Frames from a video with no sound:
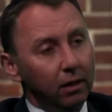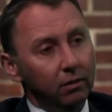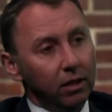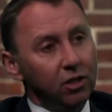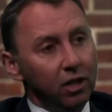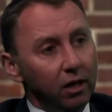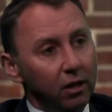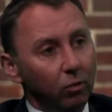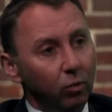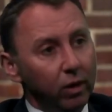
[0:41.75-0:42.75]
This
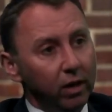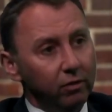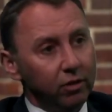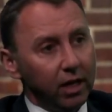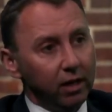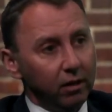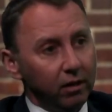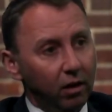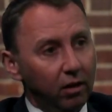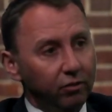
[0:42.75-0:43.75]
year, we have
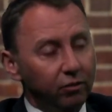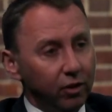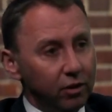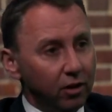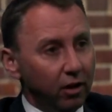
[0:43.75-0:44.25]
taken our first